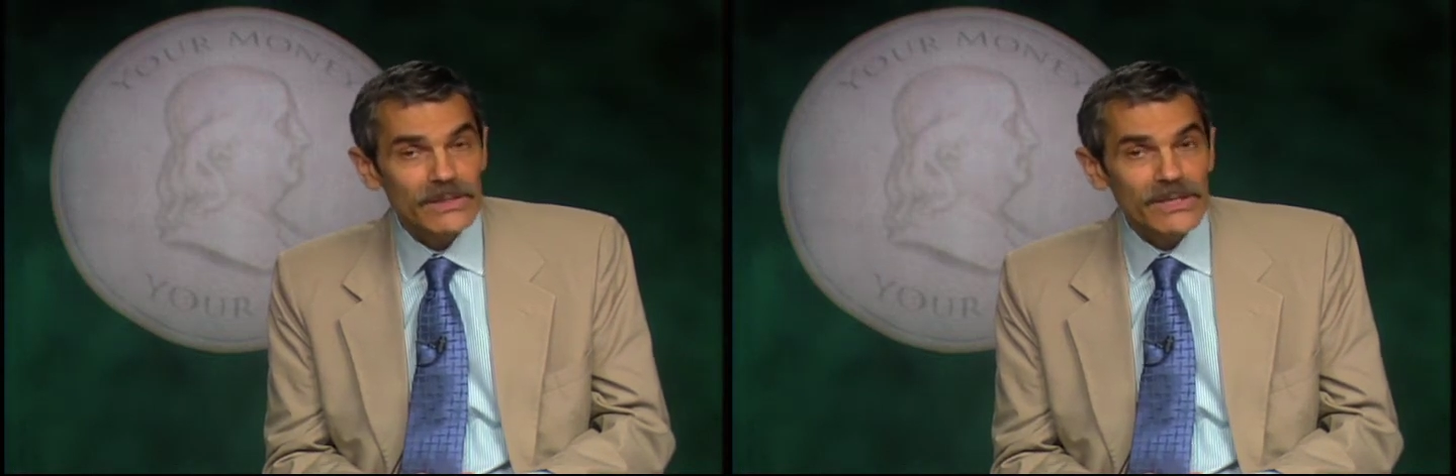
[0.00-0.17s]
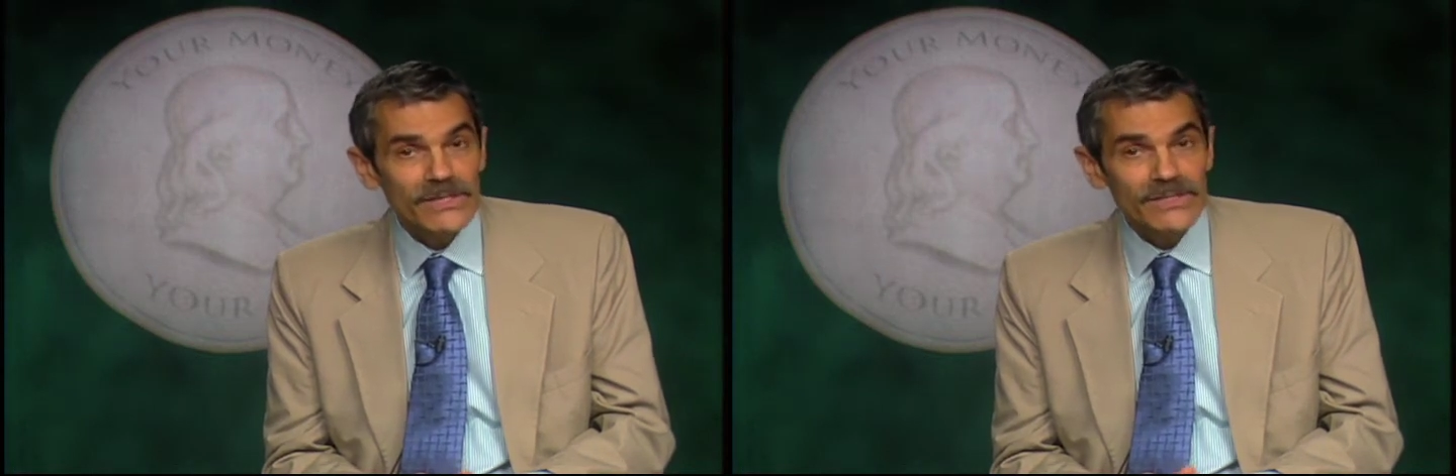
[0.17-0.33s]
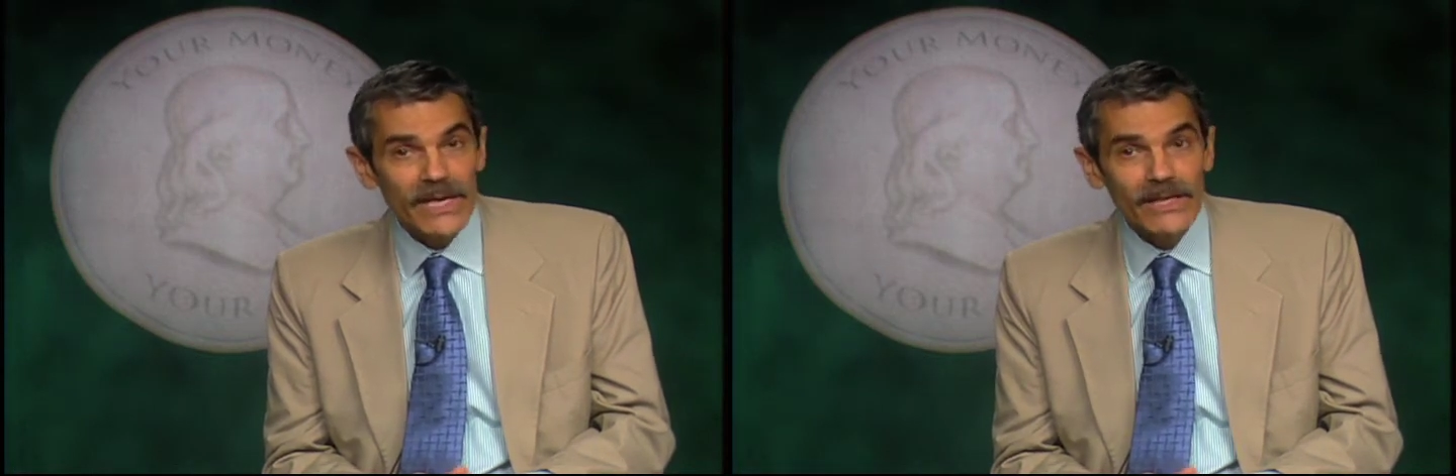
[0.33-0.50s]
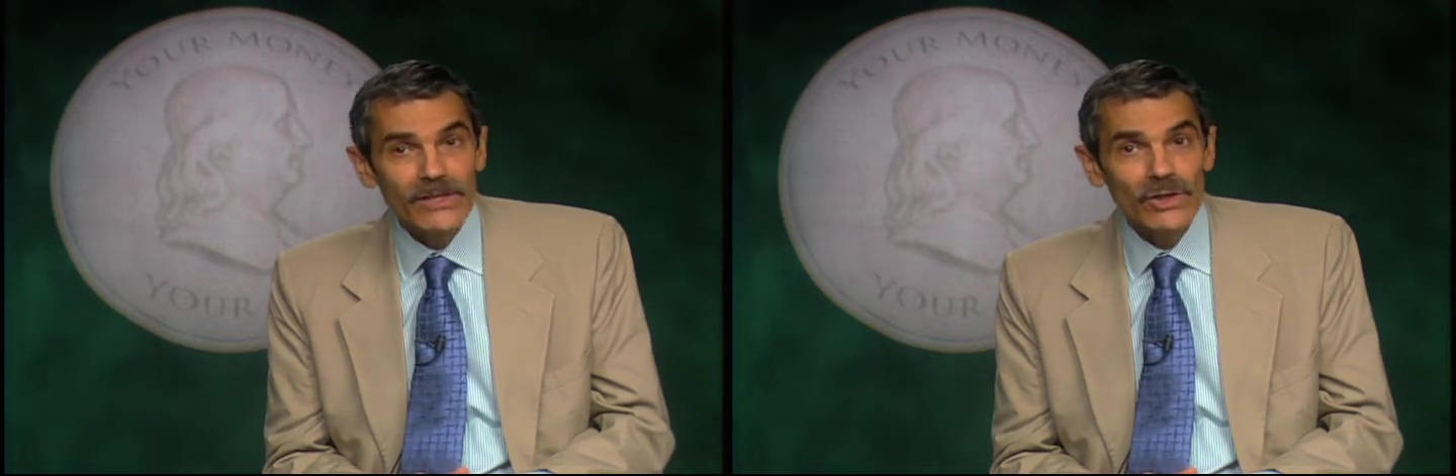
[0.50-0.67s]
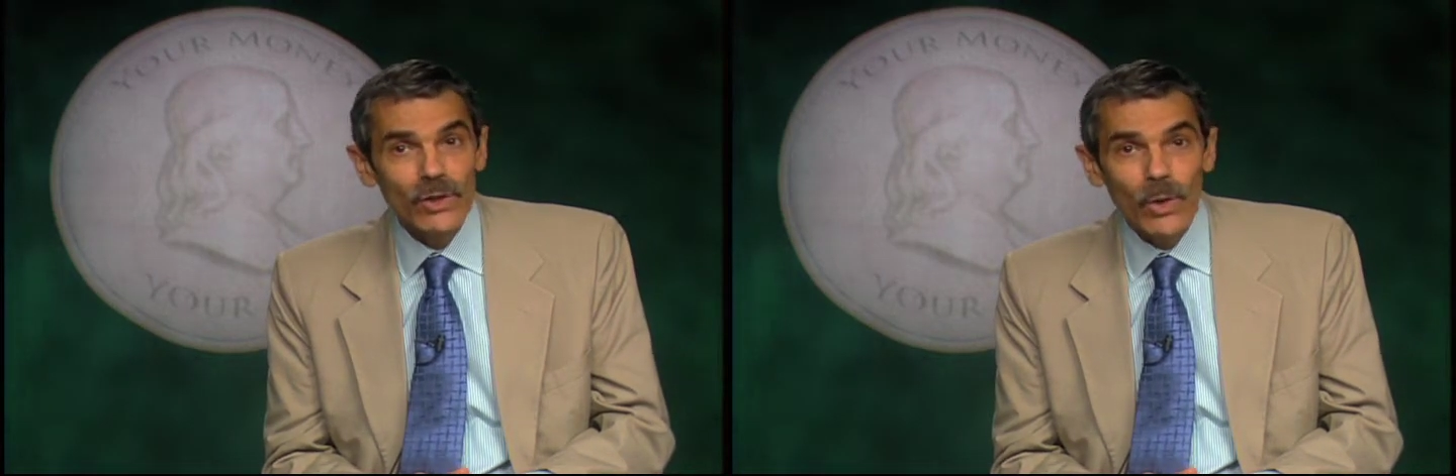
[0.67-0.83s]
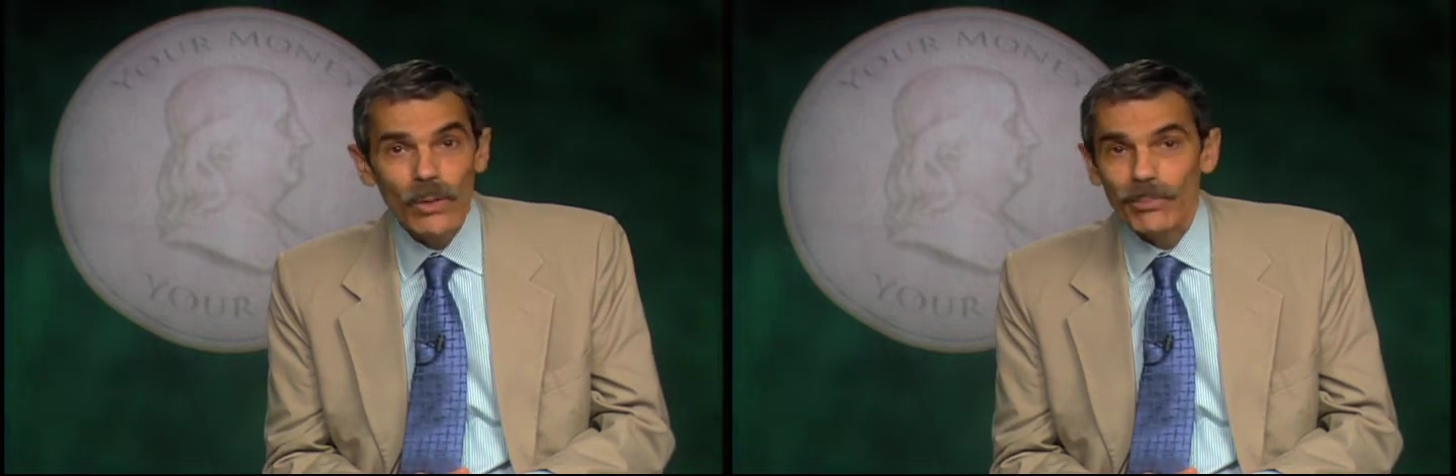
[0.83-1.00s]
second the
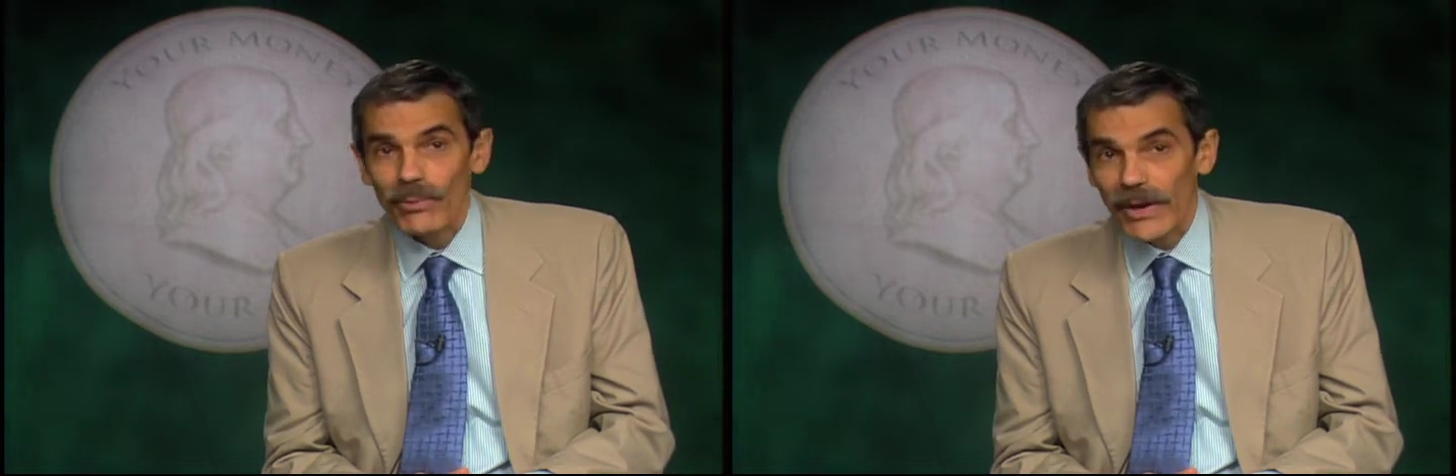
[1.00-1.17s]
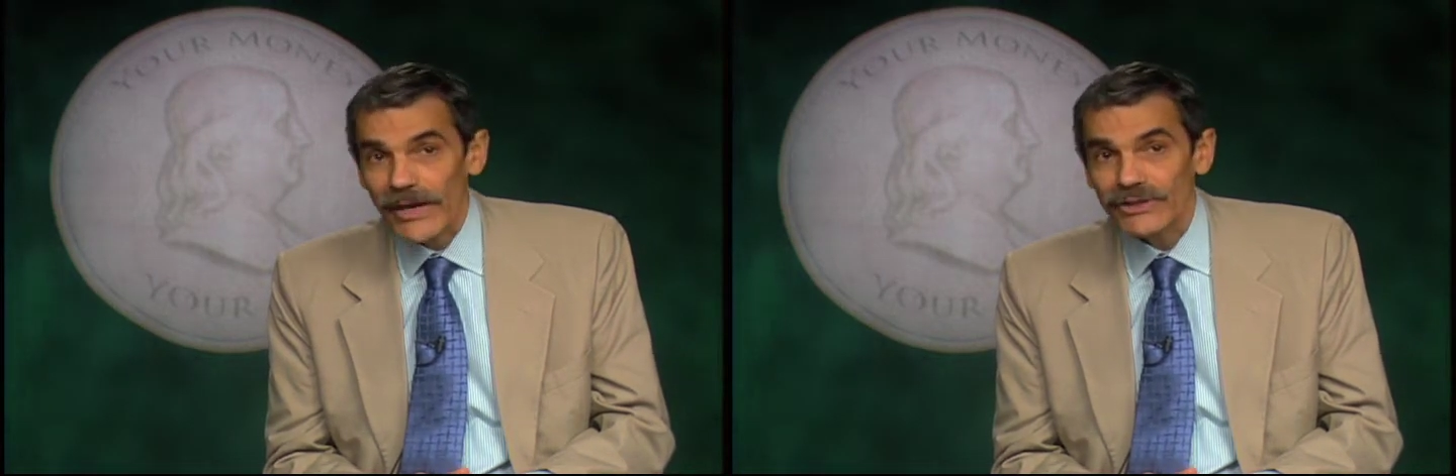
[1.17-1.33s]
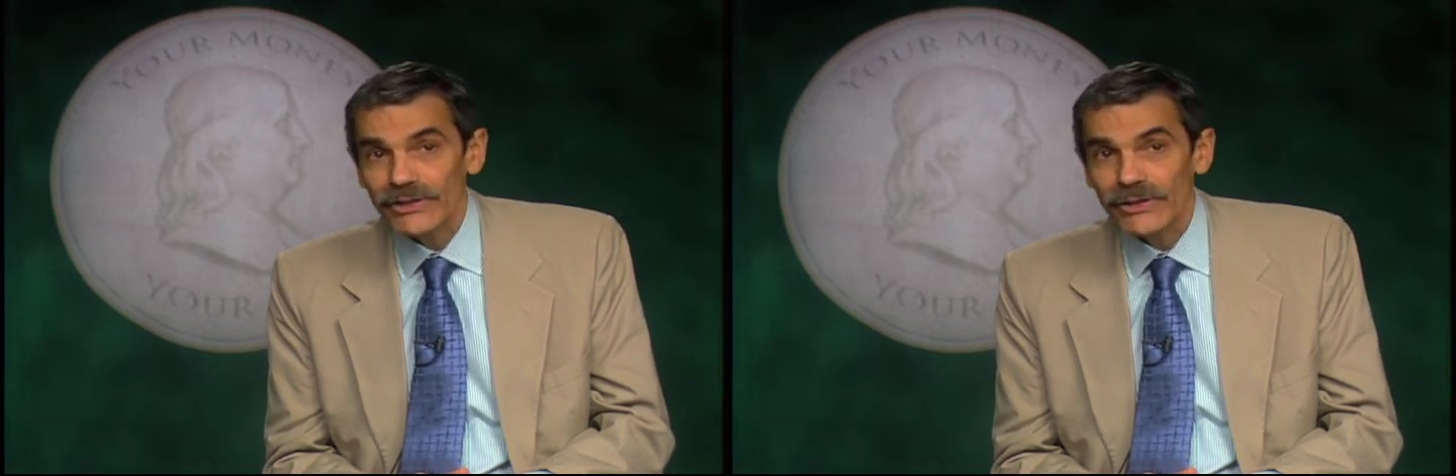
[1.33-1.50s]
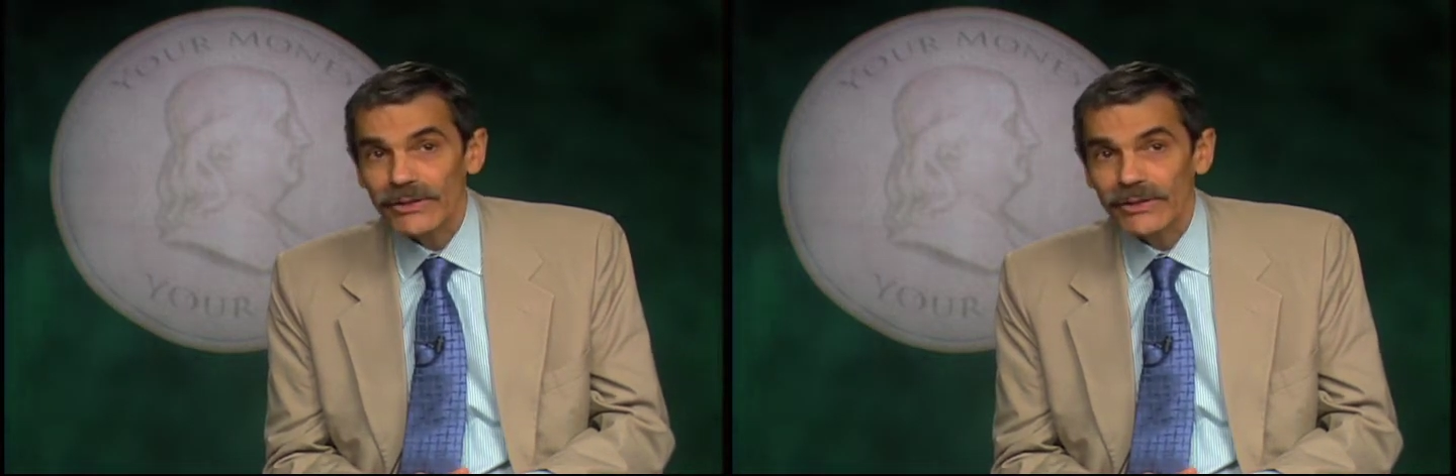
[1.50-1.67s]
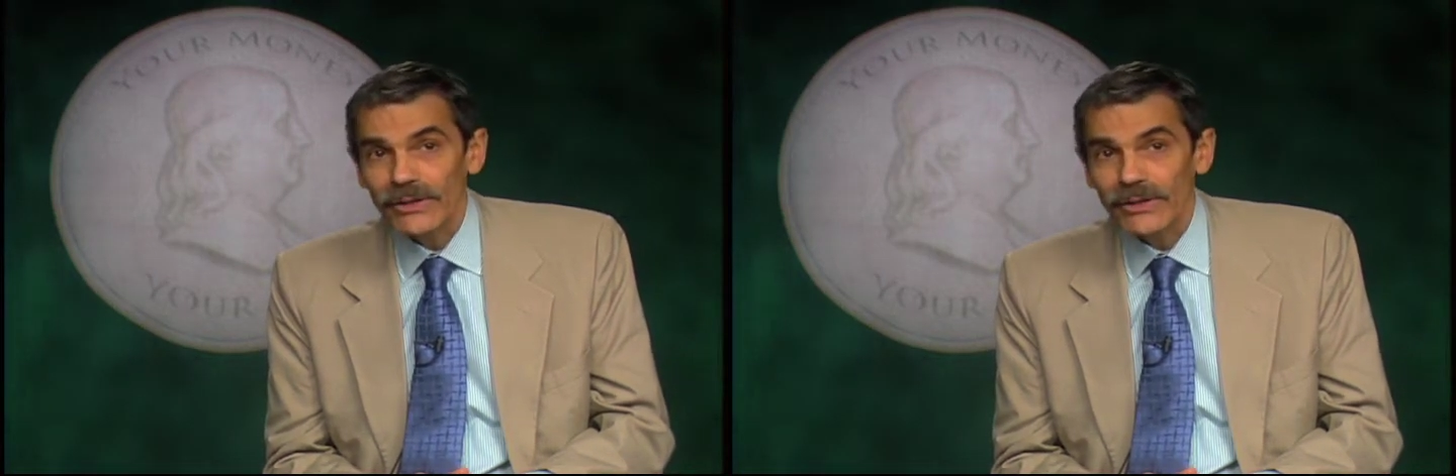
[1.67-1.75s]
corporation,